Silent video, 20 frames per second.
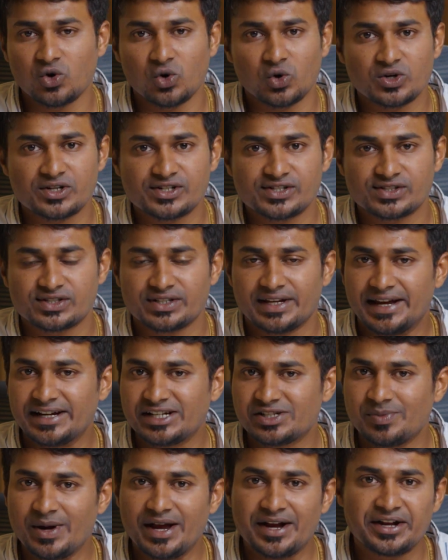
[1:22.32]
codes,
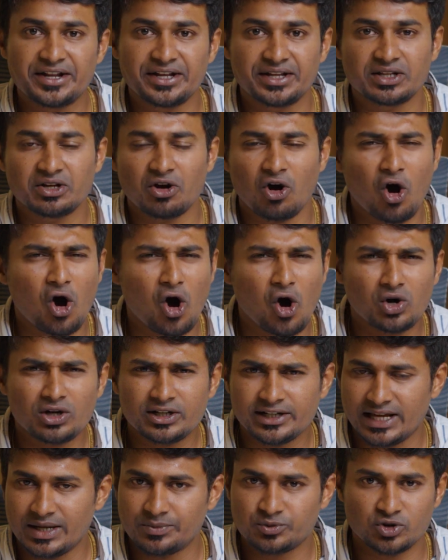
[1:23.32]
edge banding, all
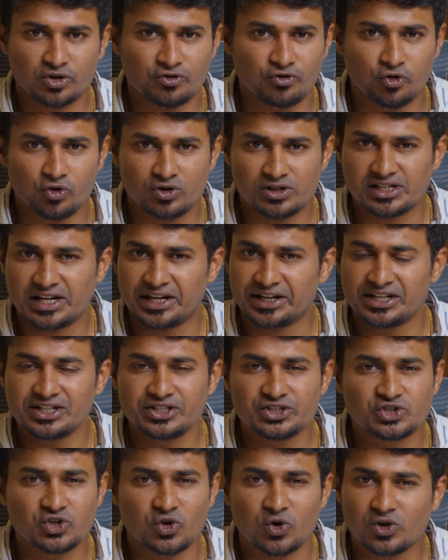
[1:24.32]
types of holes like
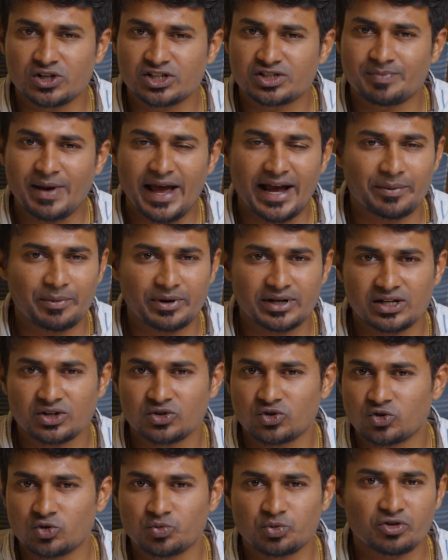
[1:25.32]
hinge holes, back panel
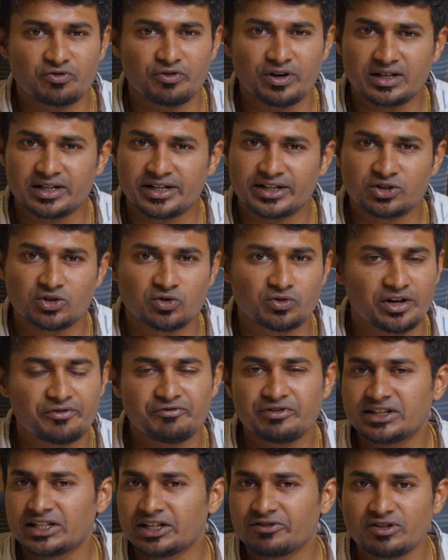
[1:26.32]
groove, profile groove,
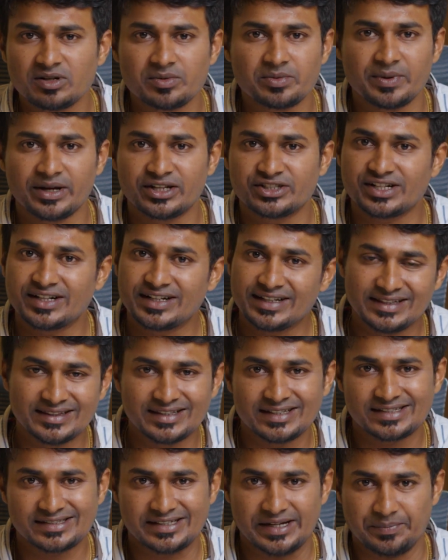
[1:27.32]
everything will be mentioned in
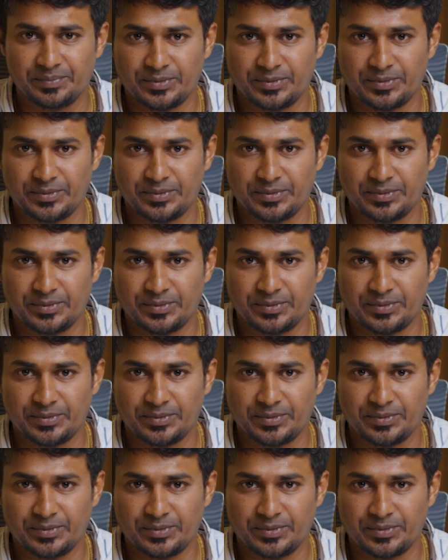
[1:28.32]
this step.